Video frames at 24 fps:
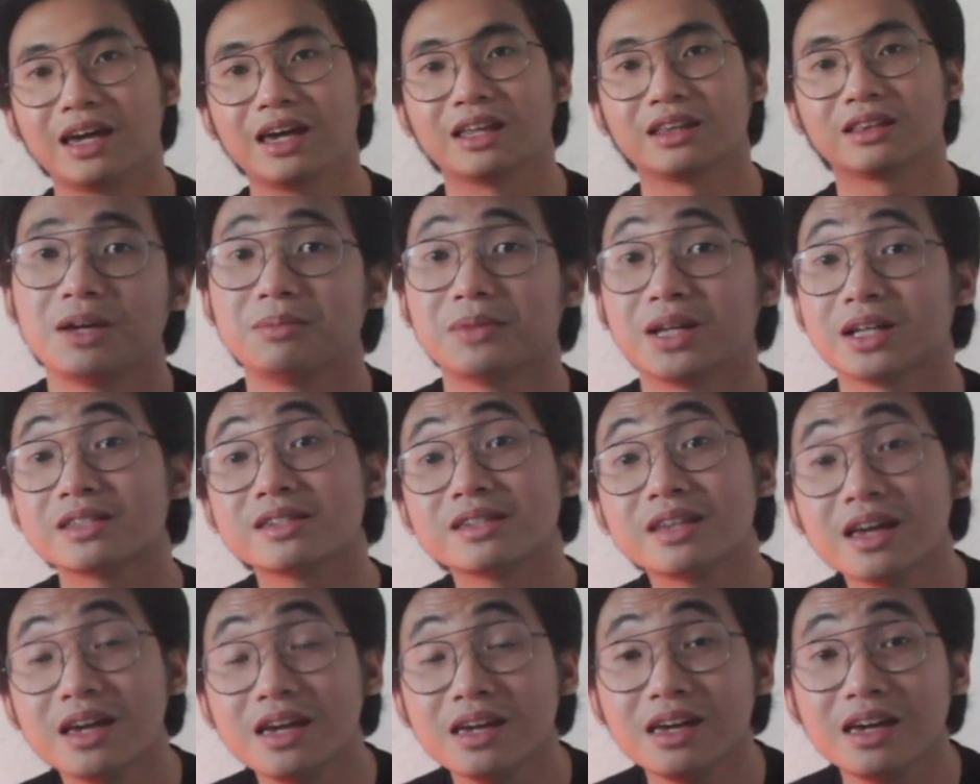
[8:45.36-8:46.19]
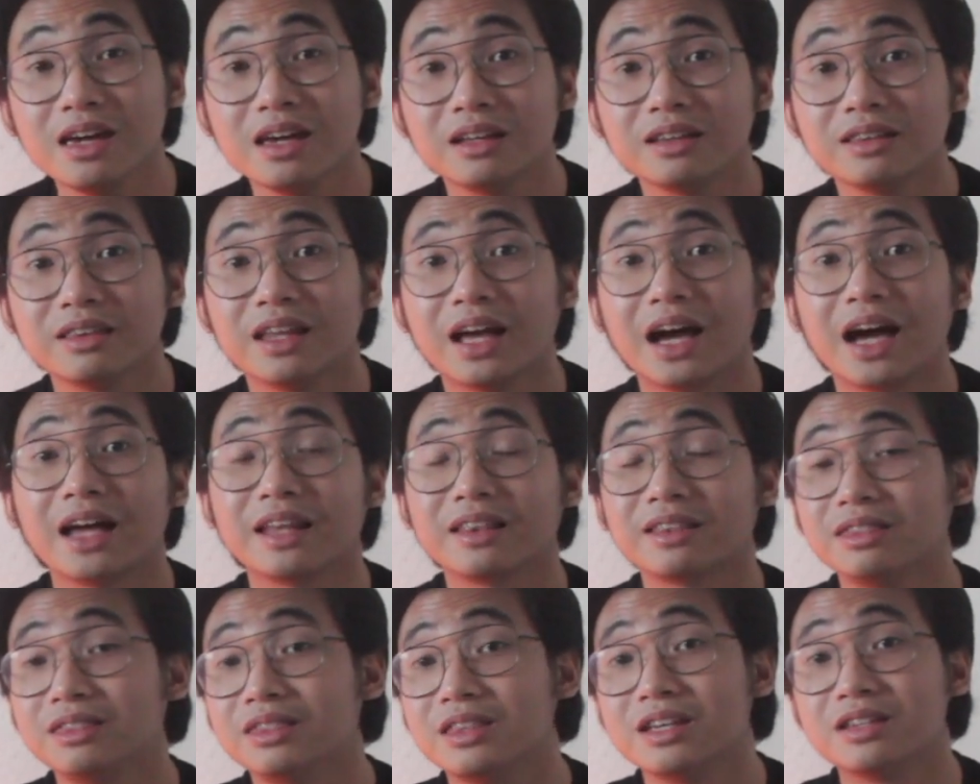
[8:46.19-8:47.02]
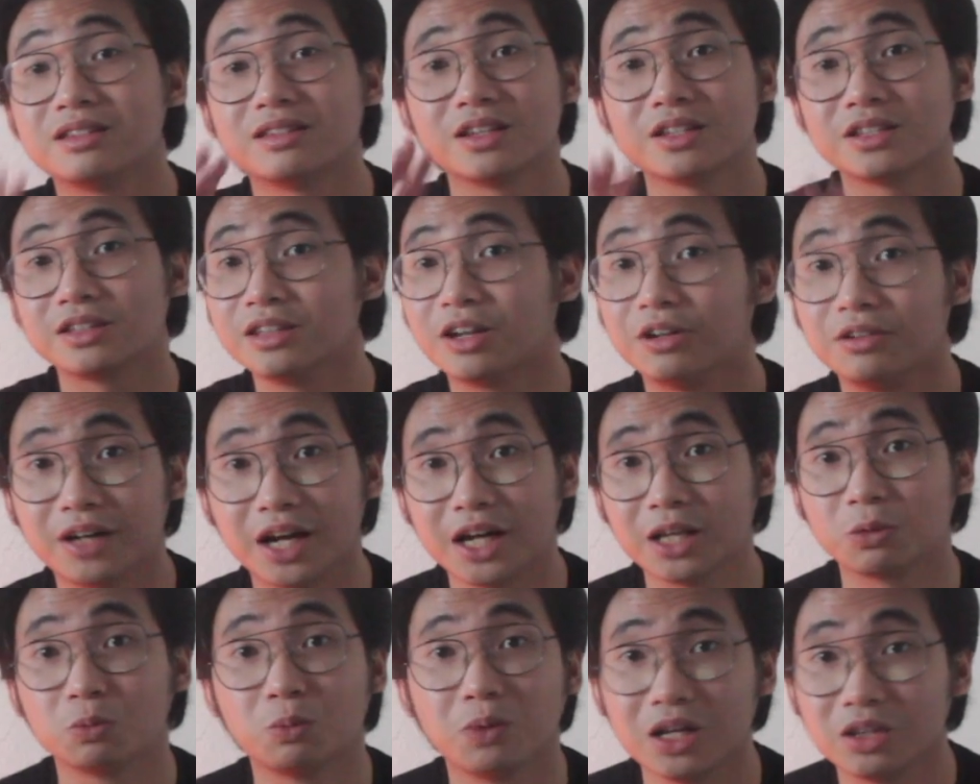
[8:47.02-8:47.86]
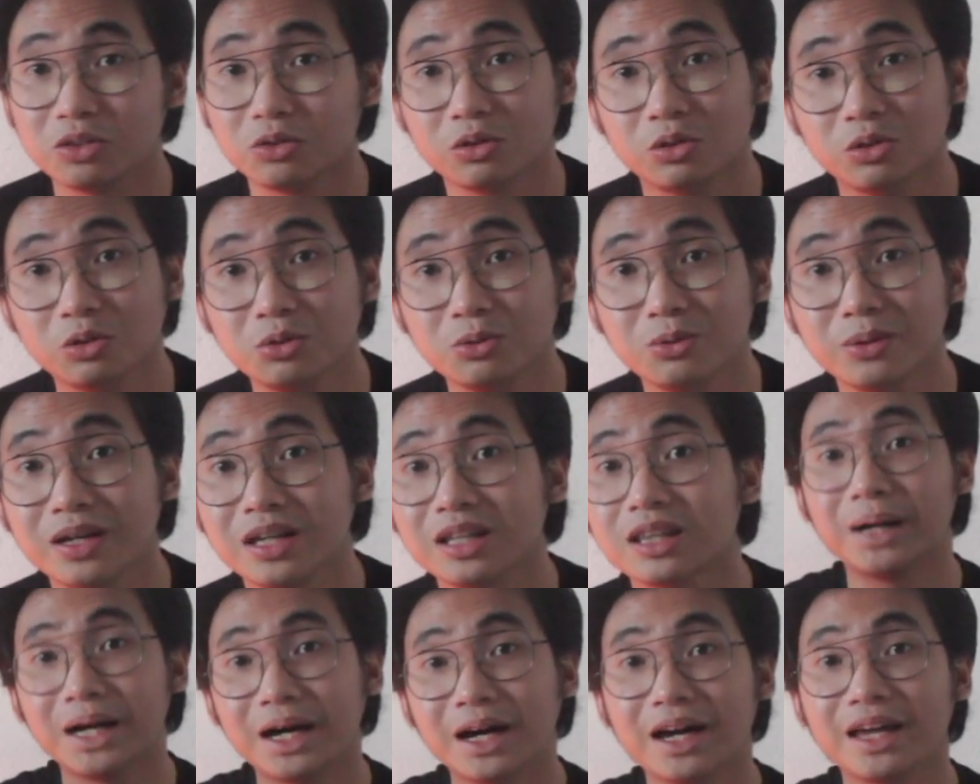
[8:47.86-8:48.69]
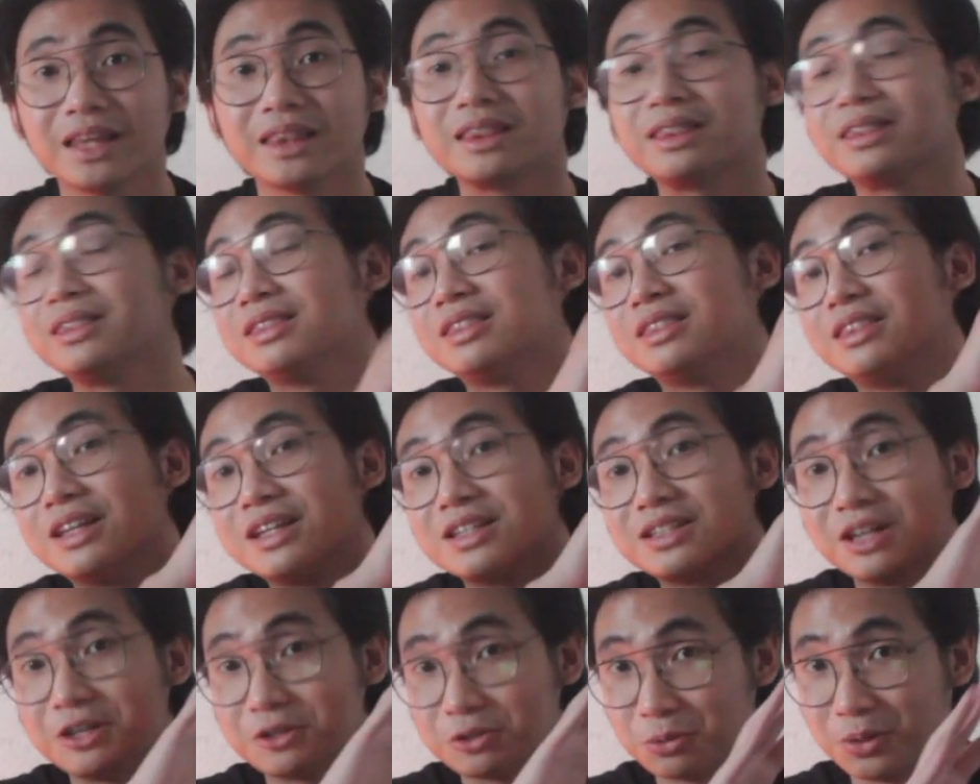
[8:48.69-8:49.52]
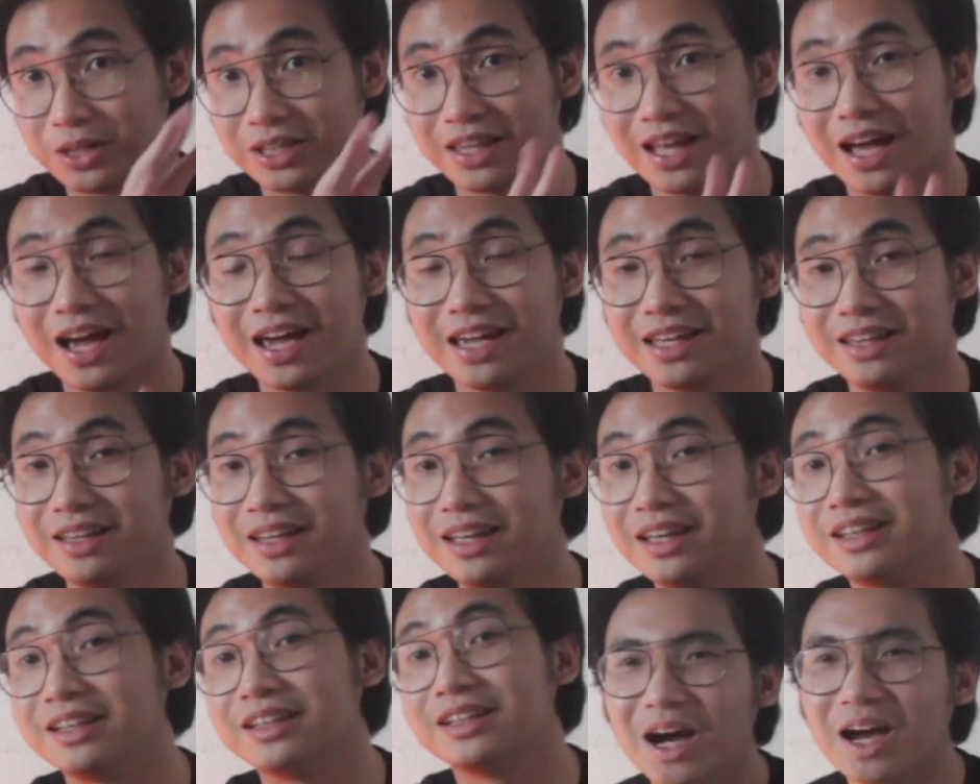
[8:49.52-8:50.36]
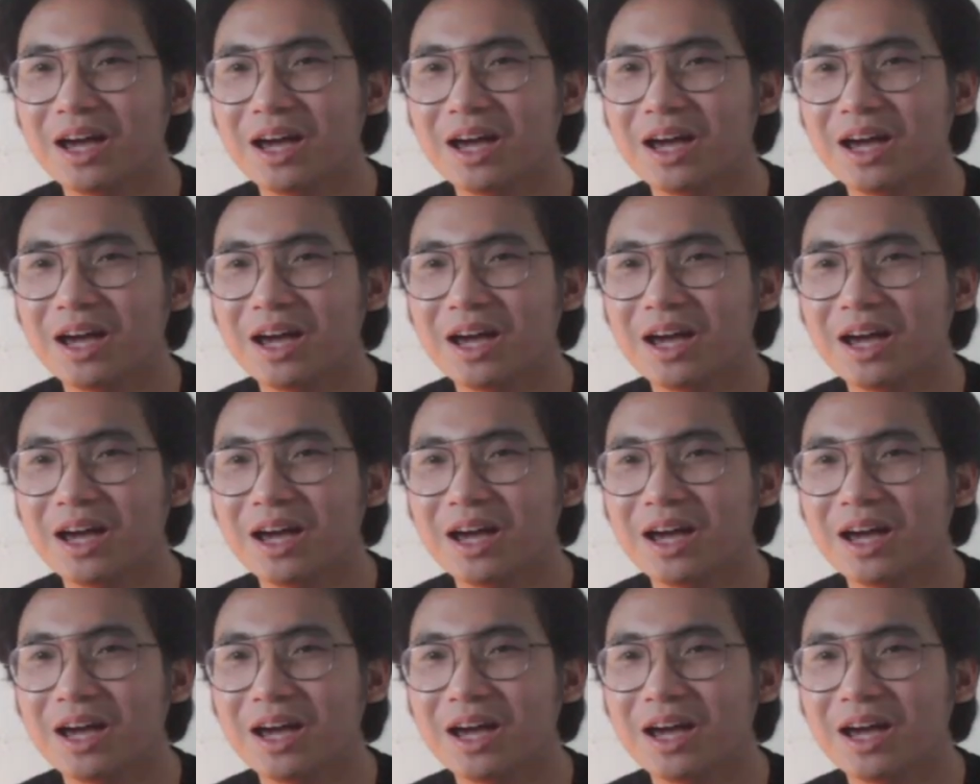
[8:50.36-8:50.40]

it. I'm not saying that this is the right way to do it, but this is what I did.